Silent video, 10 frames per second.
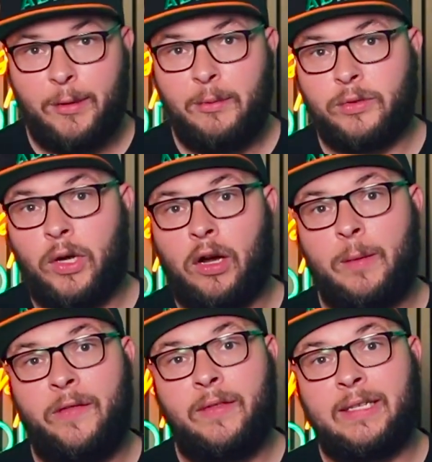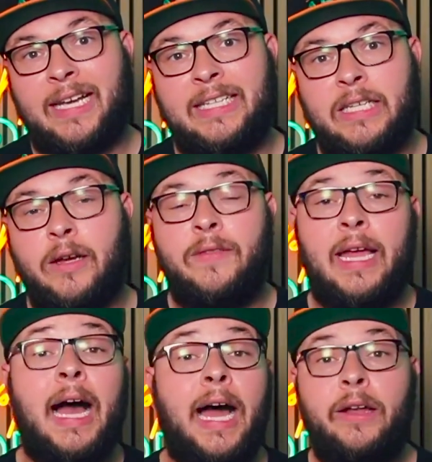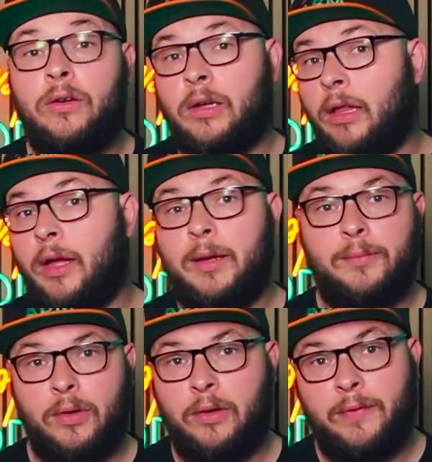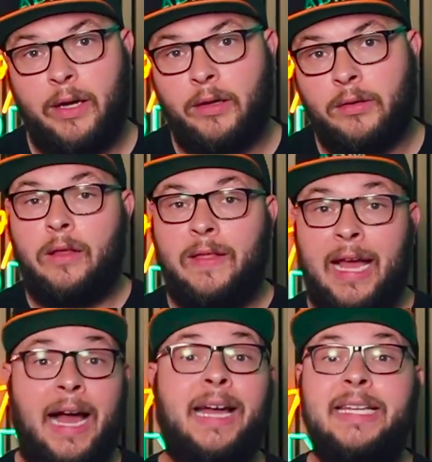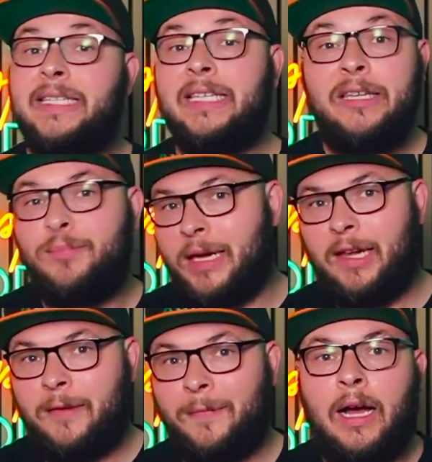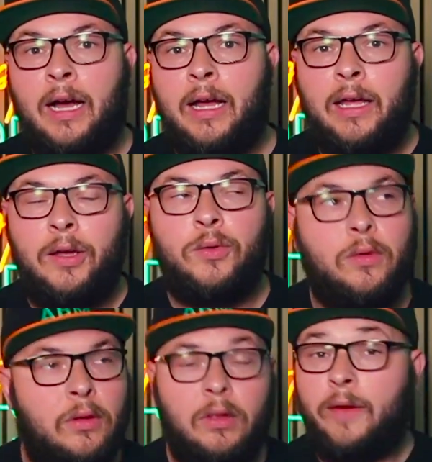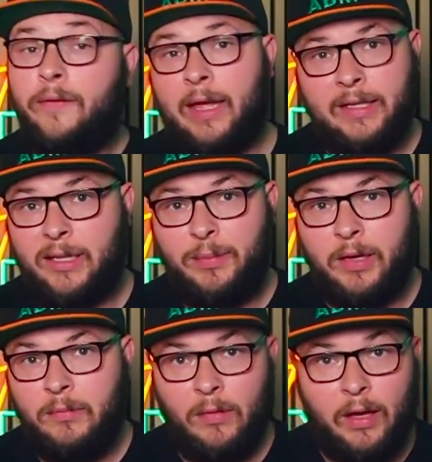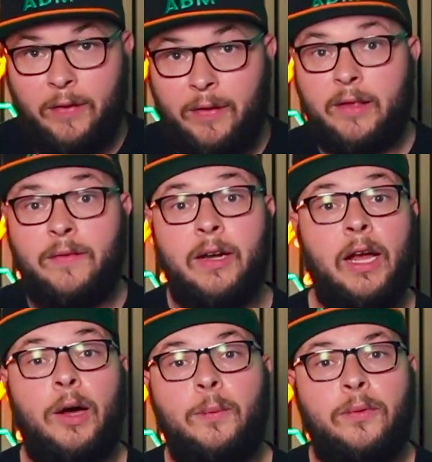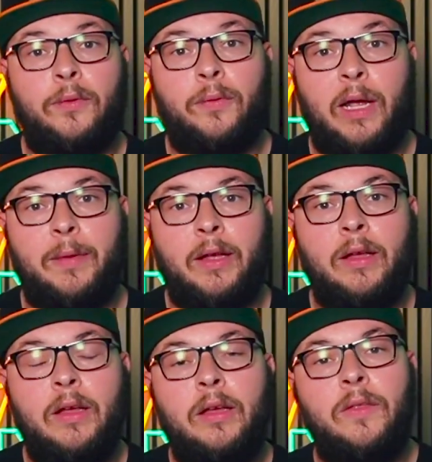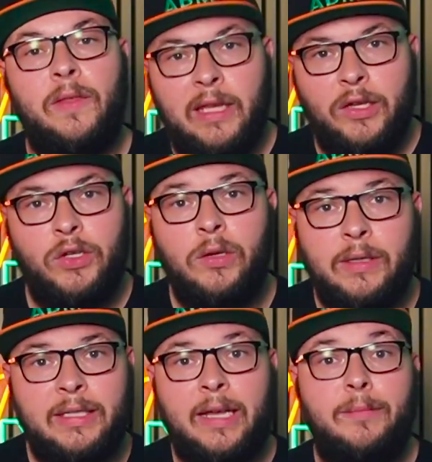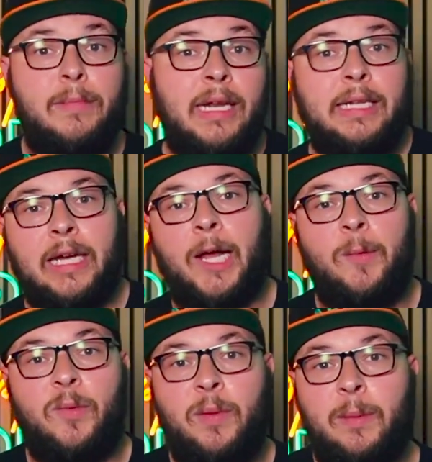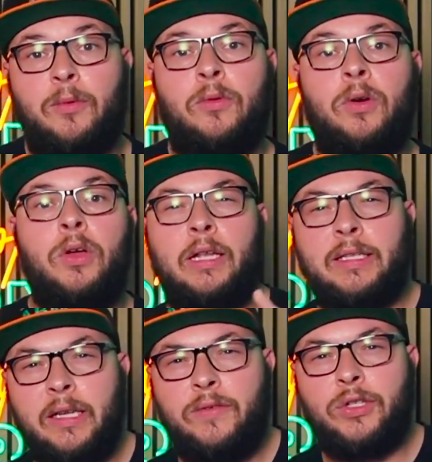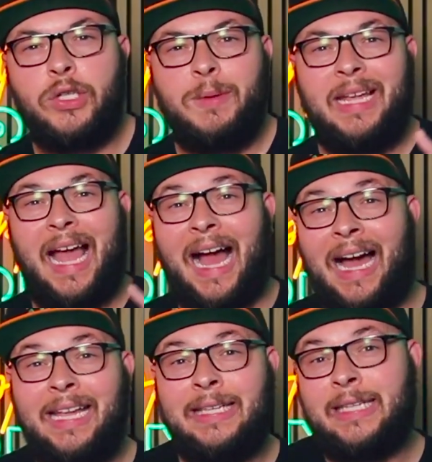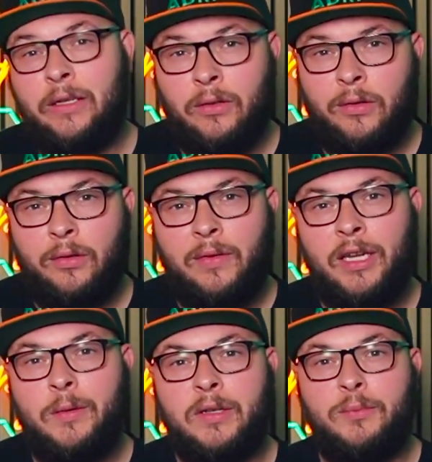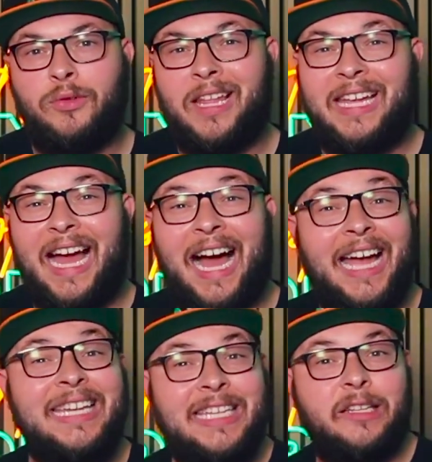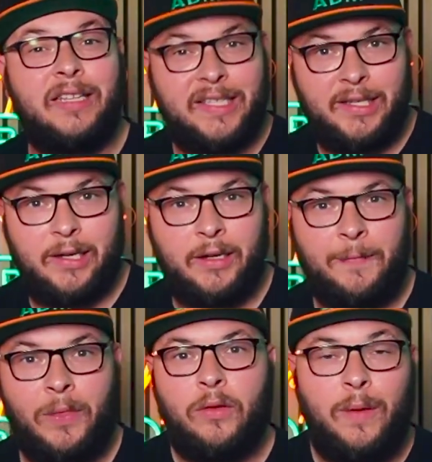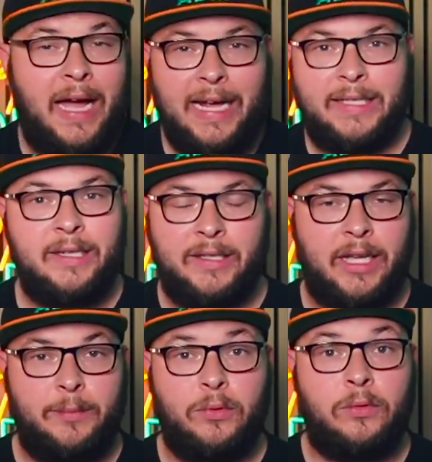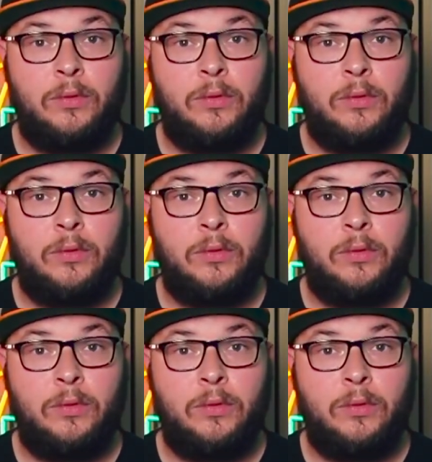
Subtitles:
people talk about this idea of the ideal client profile, the ICP. I love the ICP. I think it's a very helpful framing. The issue is that many times people, instead of just doing ideal, they do it as more like idealistic. So as an example,